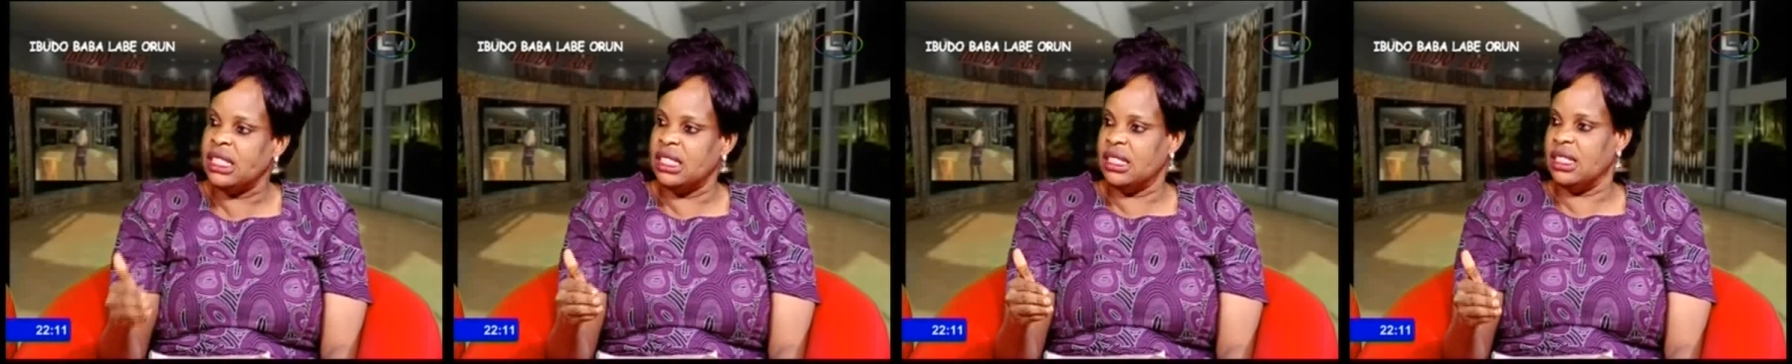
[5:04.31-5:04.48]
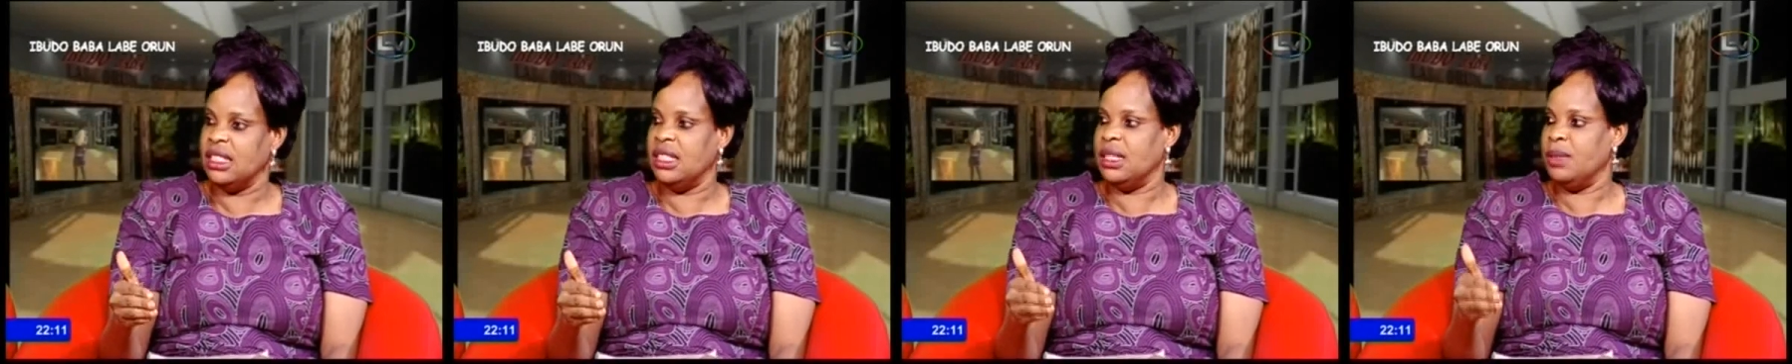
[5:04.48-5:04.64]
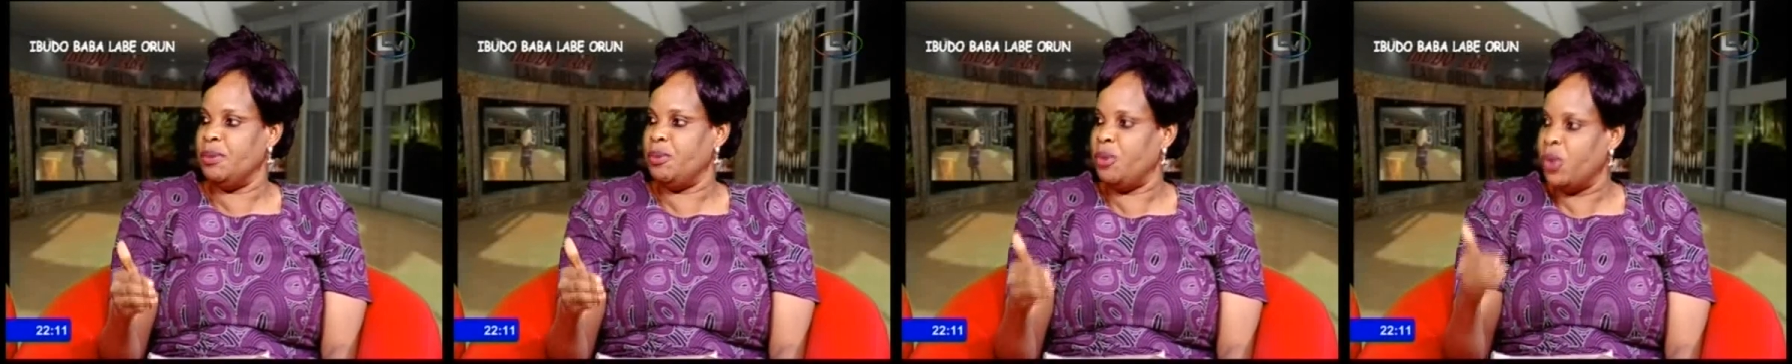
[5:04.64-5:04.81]
in
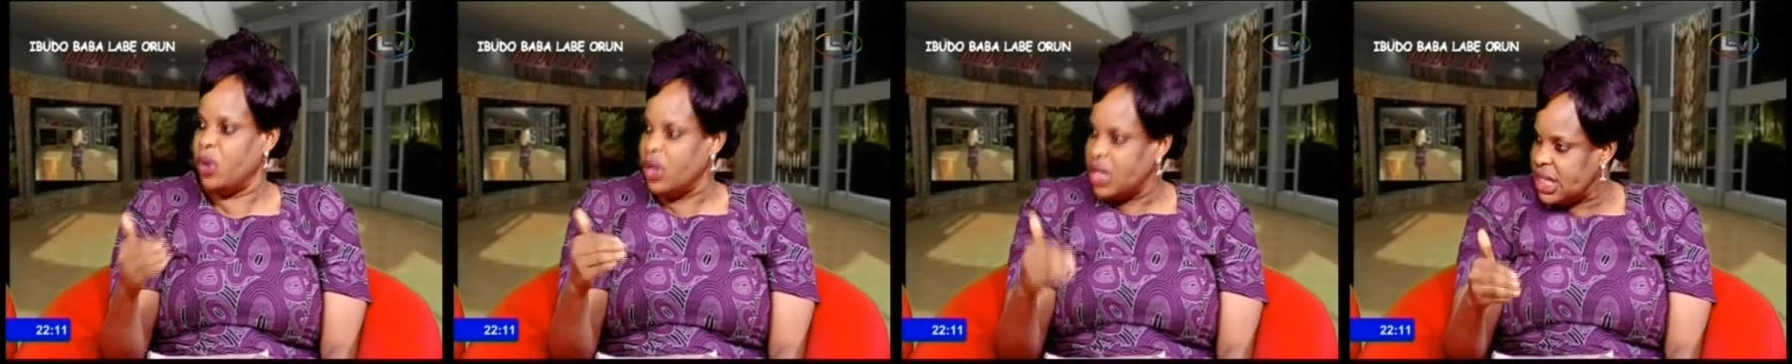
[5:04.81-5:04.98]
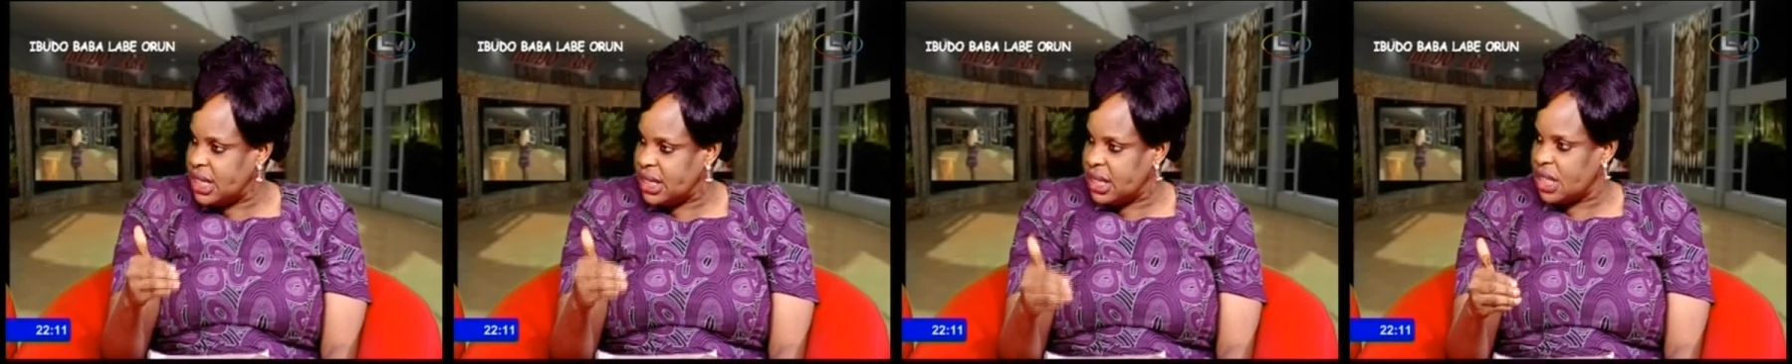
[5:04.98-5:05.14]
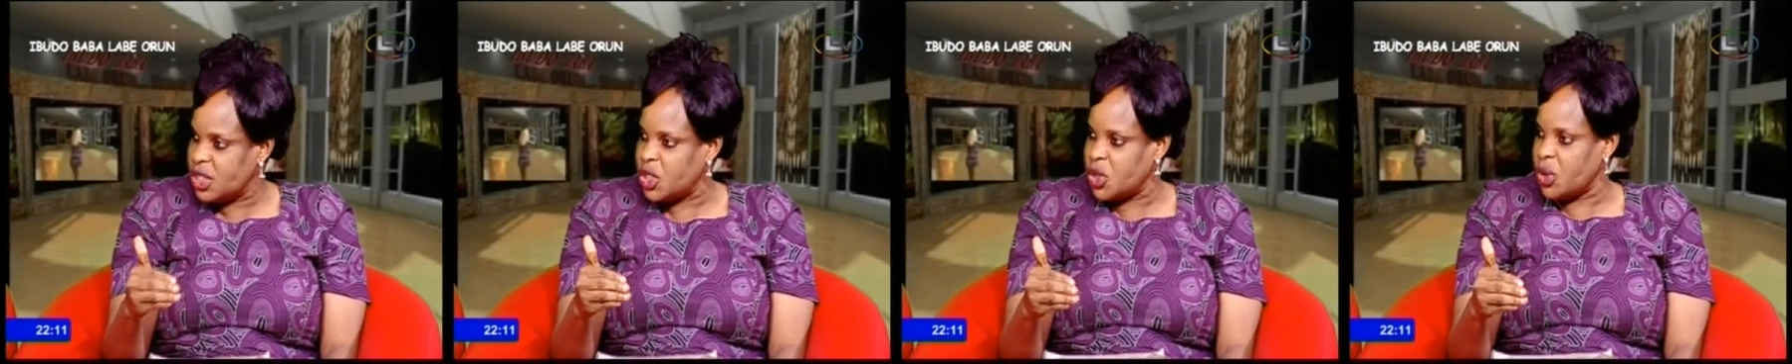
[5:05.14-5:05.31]
the police
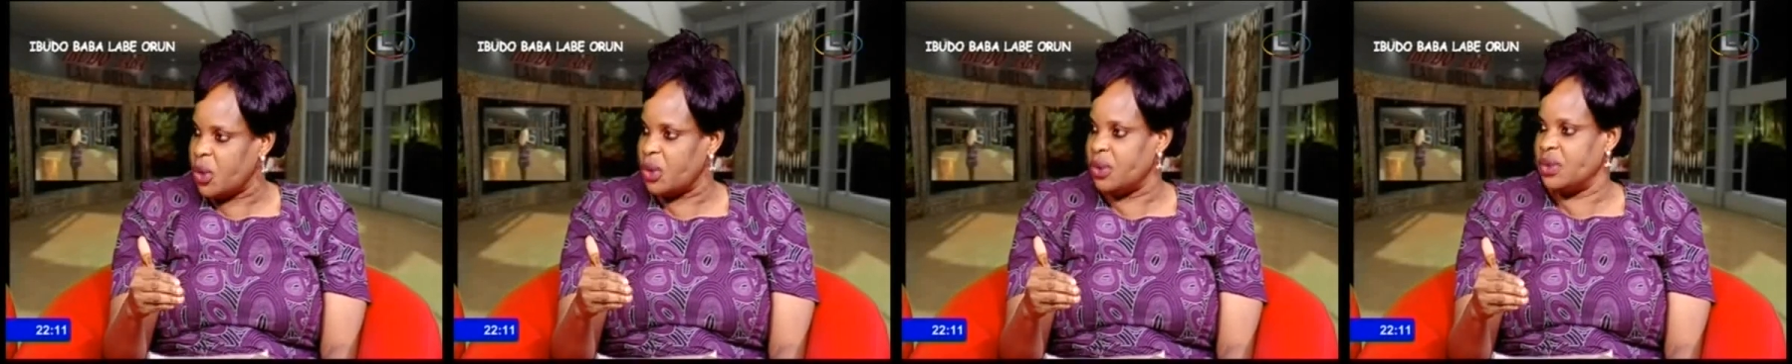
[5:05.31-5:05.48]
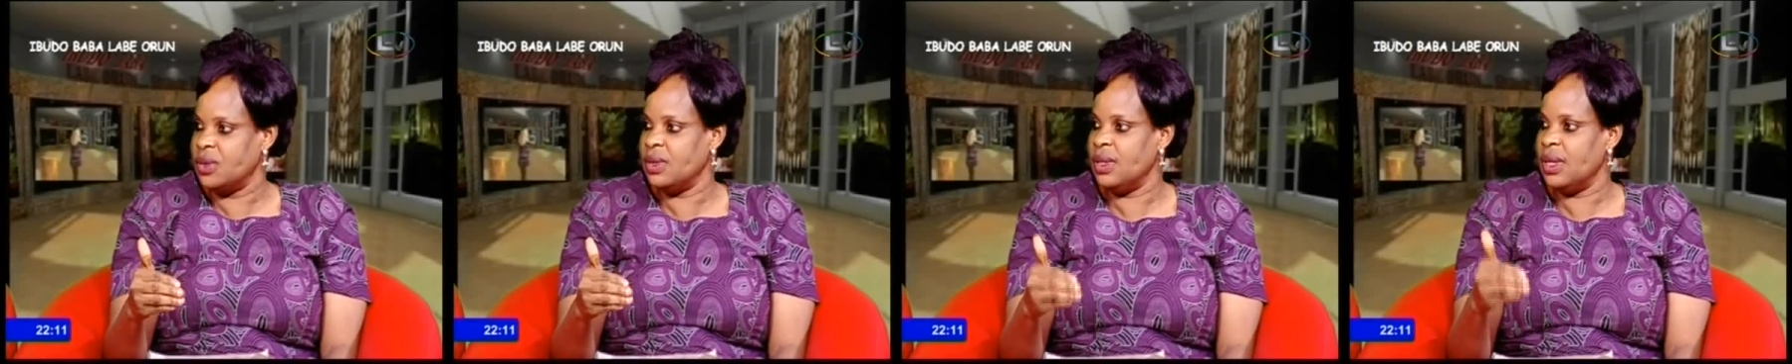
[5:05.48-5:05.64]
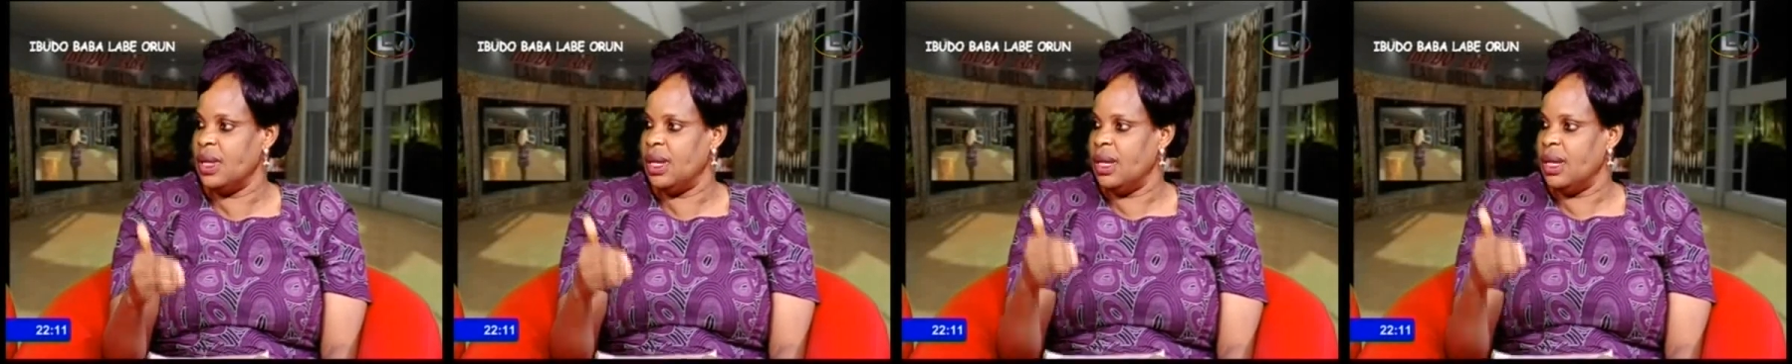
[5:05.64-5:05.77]
station.